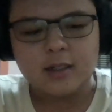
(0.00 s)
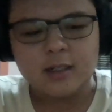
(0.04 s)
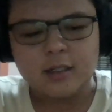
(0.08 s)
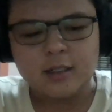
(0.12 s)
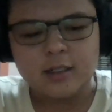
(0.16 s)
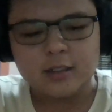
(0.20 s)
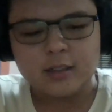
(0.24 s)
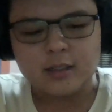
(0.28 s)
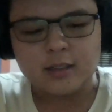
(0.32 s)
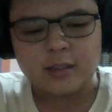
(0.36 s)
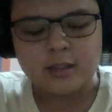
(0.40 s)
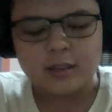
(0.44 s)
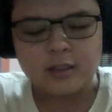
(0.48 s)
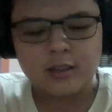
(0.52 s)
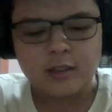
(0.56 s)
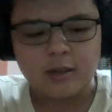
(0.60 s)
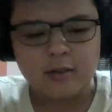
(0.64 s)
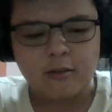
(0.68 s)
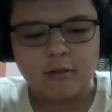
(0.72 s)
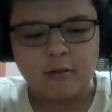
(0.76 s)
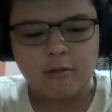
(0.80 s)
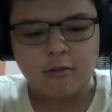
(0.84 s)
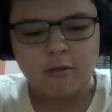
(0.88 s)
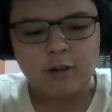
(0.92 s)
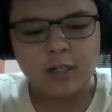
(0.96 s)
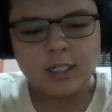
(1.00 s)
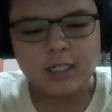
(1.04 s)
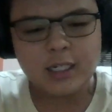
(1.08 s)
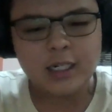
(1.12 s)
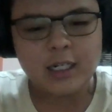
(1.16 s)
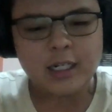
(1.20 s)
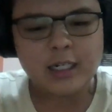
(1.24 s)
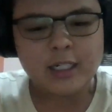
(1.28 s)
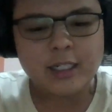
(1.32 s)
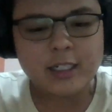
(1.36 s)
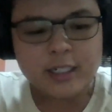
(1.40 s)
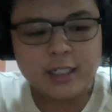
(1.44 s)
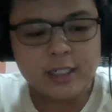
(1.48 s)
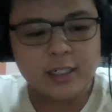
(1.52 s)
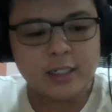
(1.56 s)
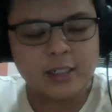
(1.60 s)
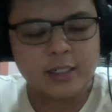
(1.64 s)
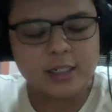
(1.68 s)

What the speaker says: Uh, while the idea